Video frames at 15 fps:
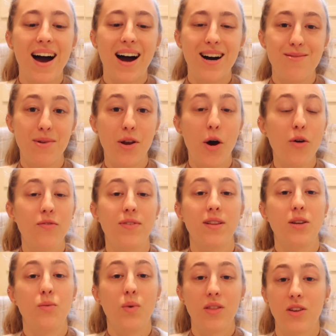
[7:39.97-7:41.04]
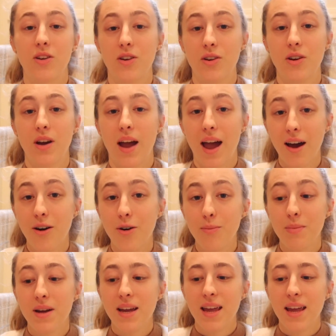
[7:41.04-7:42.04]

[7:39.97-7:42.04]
and hopefully with your help,